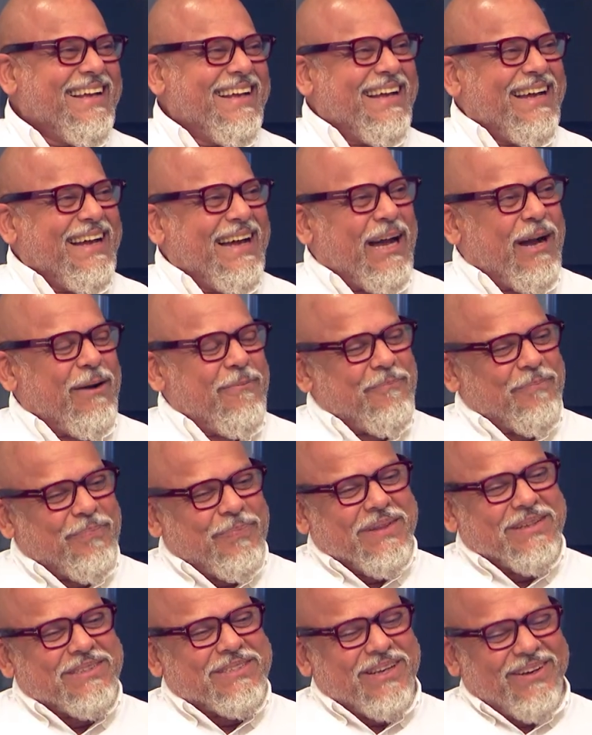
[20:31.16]
um, um,
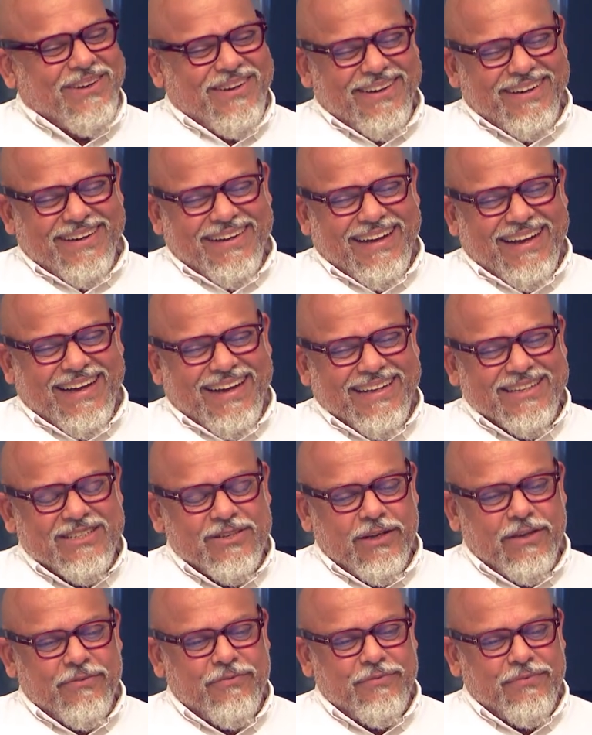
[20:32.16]
so, uh,
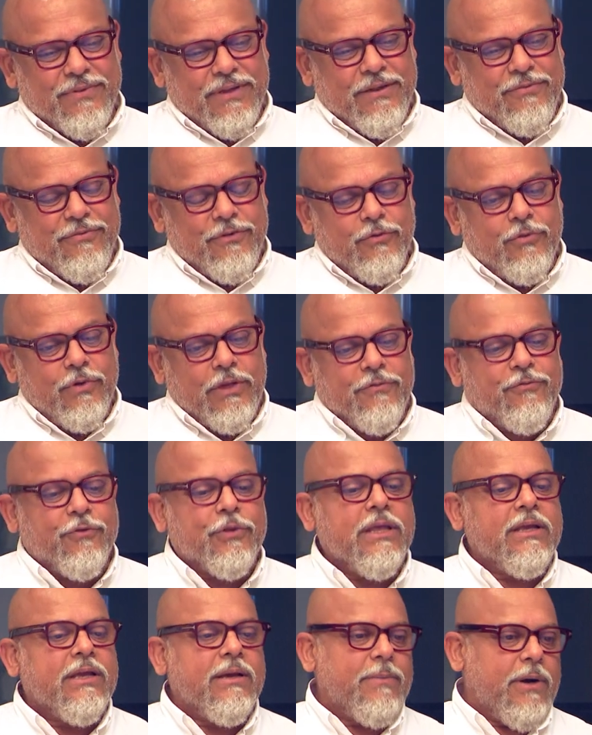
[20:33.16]
so if if you if you
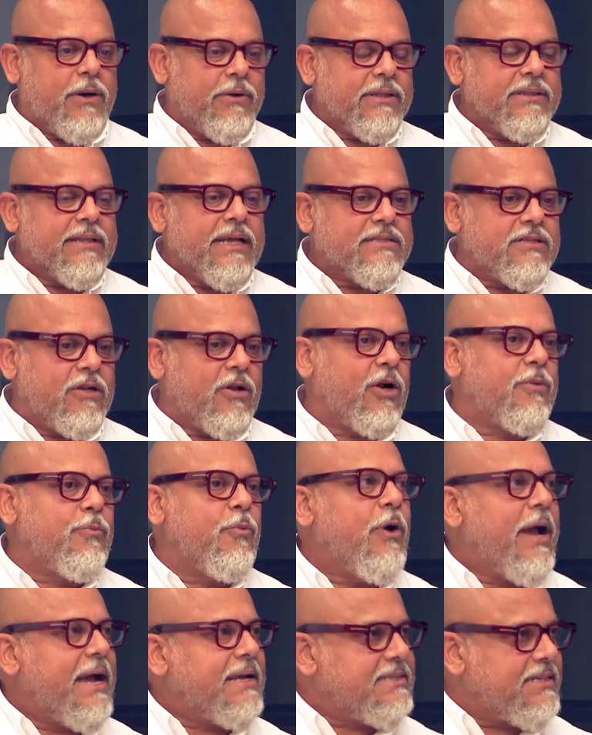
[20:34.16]
think about it, there's a lot
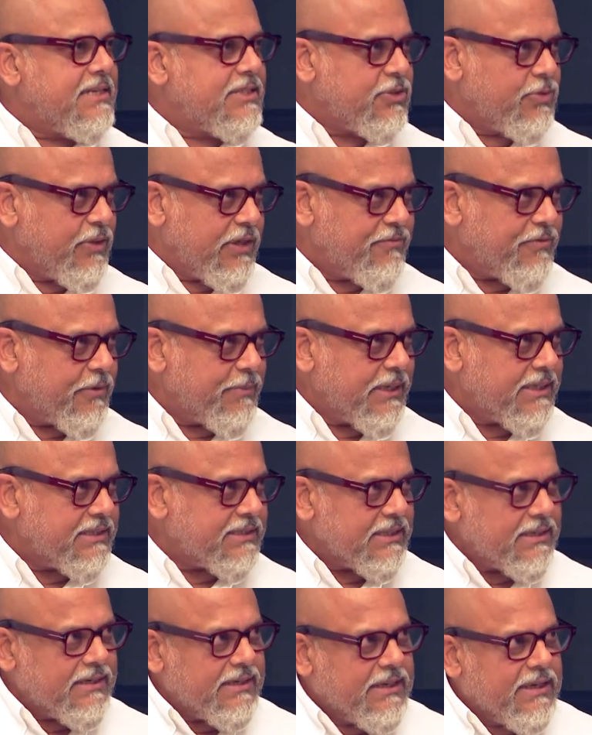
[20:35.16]
more access to
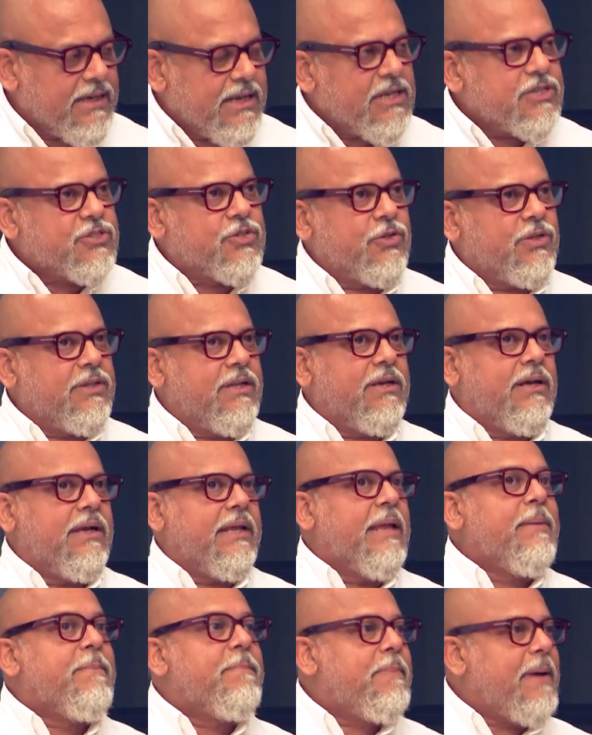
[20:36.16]
information. Mm. So the
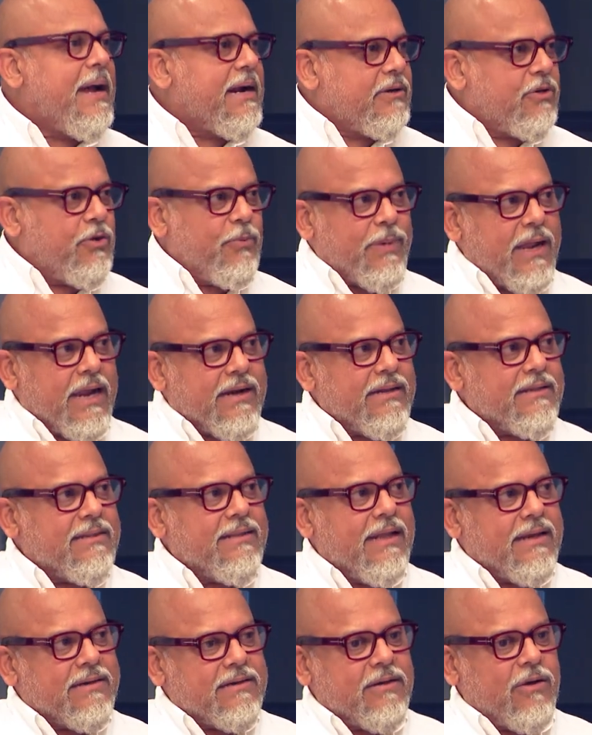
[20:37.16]
impact to planet
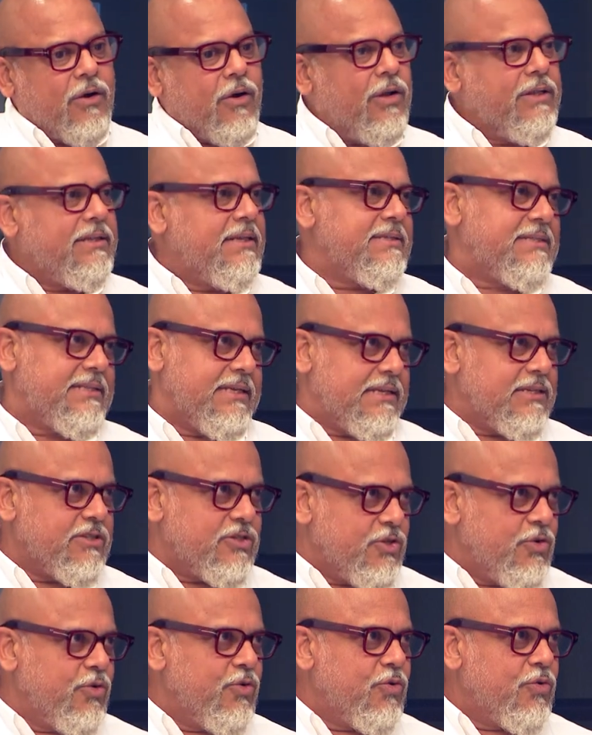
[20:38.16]
that all these things
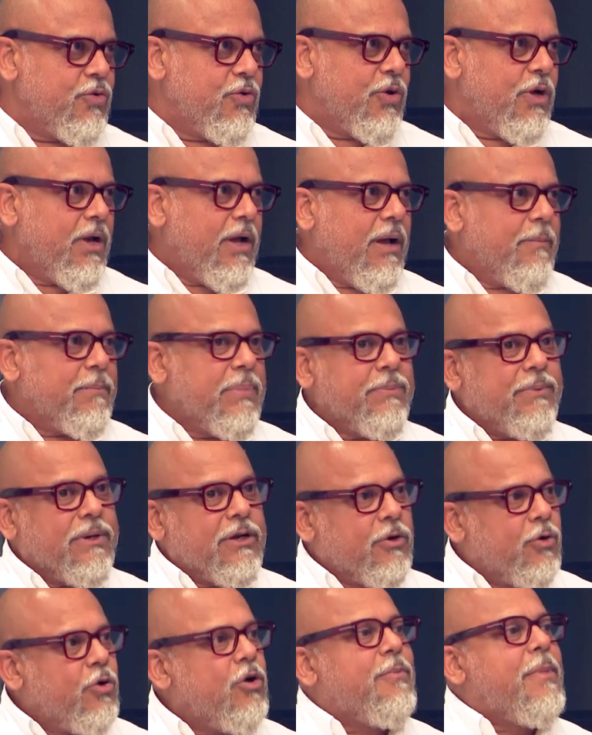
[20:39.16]
do, people
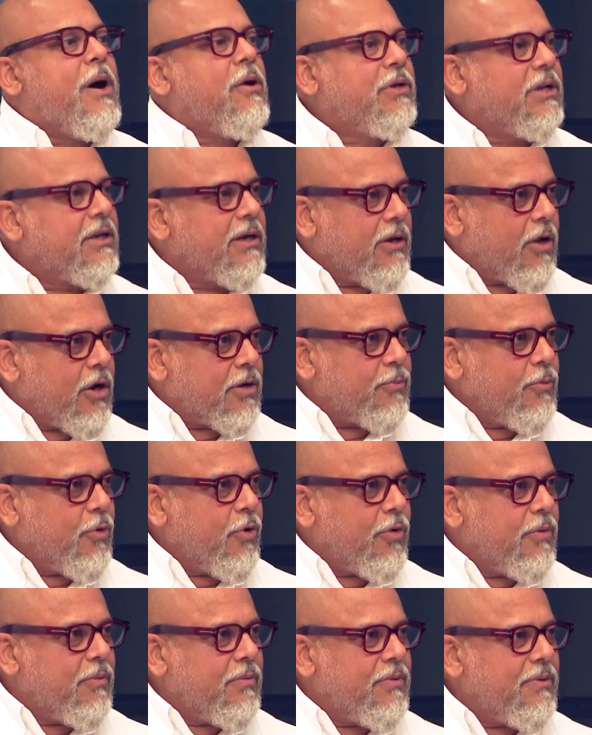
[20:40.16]
know about it a lot
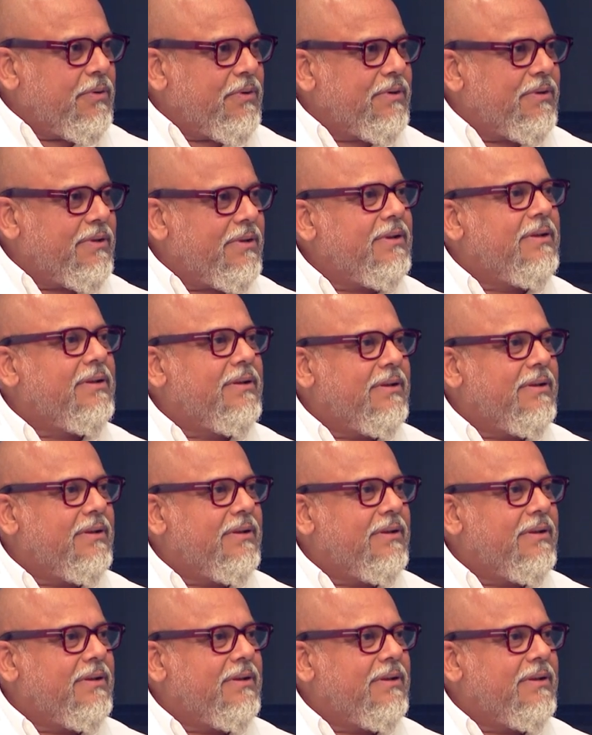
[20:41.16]
more. Yeah,